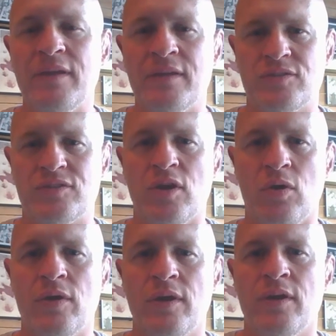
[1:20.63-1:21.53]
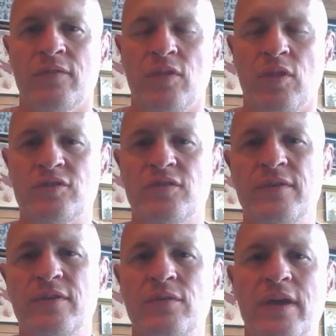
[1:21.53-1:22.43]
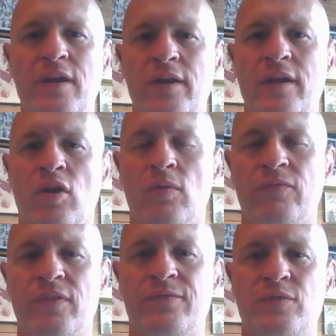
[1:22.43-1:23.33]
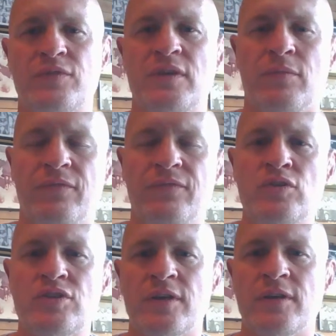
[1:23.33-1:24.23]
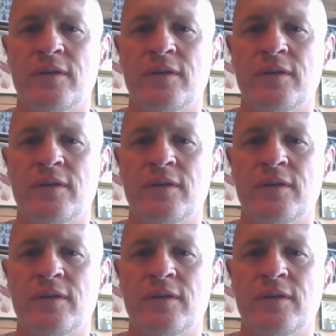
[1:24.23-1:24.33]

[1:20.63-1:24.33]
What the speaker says: And so for those of you that are at home for the foreseeable future,